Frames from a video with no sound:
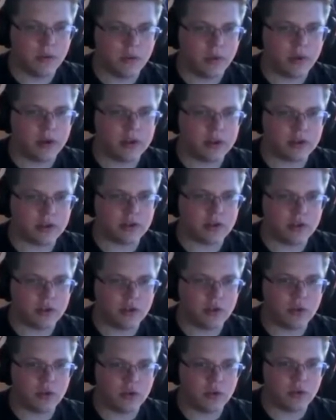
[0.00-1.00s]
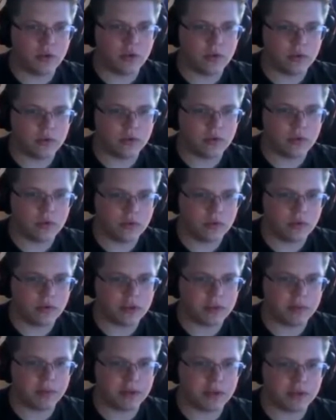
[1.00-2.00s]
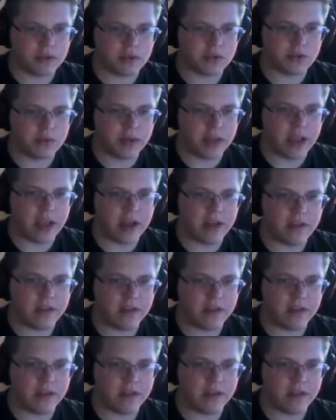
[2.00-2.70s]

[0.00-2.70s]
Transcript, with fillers: We could just do... What specials do we have